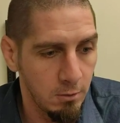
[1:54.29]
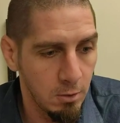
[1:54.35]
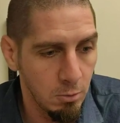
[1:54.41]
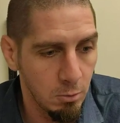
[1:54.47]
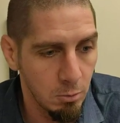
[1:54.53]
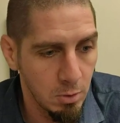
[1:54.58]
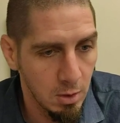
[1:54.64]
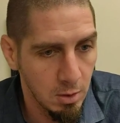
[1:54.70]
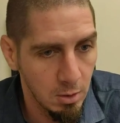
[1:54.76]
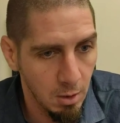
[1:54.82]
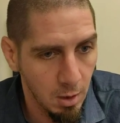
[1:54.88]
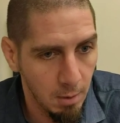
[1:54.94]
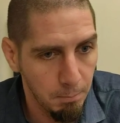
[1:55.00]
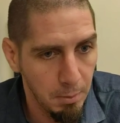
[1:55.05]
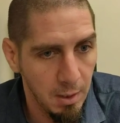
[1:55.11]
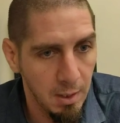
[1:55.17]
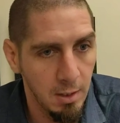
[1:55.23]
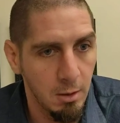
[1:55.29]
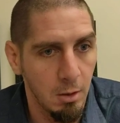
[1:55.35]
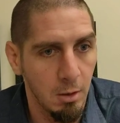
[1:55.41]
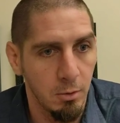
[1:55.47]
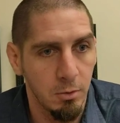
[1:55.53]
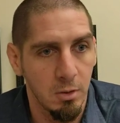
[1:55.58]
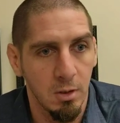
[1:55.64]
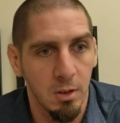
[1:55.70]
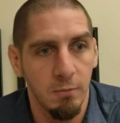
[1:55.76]
You did not pay
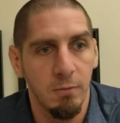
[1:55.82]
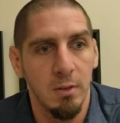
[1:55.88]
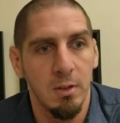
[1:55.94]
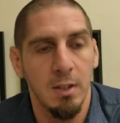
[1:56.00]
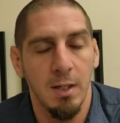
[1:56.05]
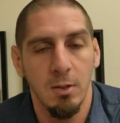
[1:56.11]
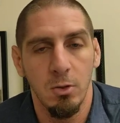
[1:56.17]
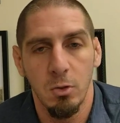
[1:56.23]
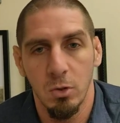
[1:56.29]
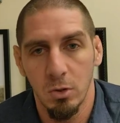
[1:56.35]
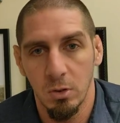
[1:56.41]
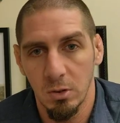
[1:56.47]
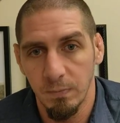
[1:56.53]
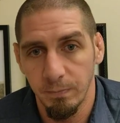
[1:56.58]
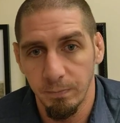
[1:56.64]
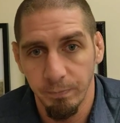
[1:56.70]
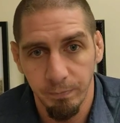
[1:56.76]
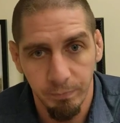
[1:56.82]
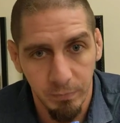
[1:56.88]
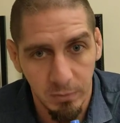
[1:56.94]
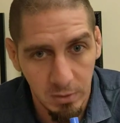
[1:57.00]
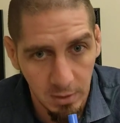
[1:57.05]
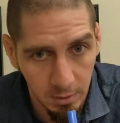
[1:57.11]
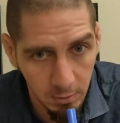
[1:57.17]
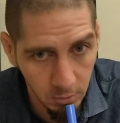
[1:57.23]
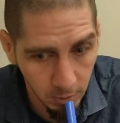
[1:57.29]
close enough attention,
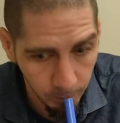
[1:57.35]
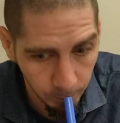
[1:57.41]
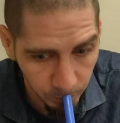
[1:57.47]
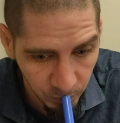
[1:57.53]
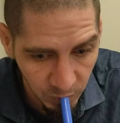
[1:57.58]
etc.